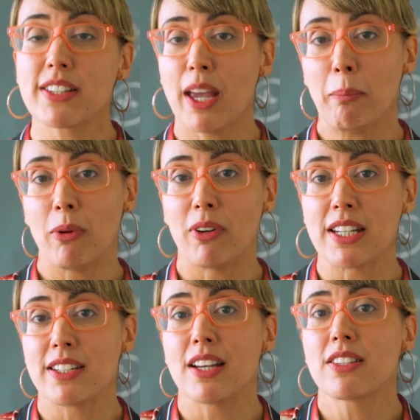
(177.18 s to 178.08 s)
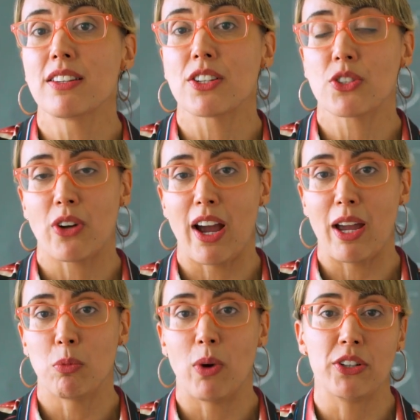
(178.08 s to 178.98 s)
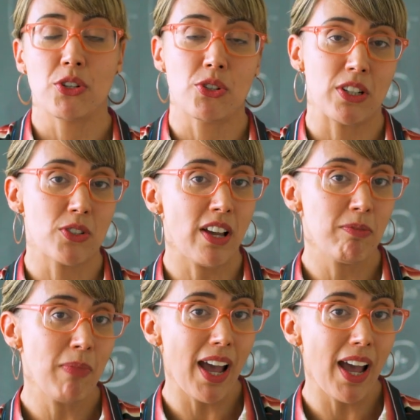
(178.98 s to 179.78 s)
example, it doesn't describe why neutrinos have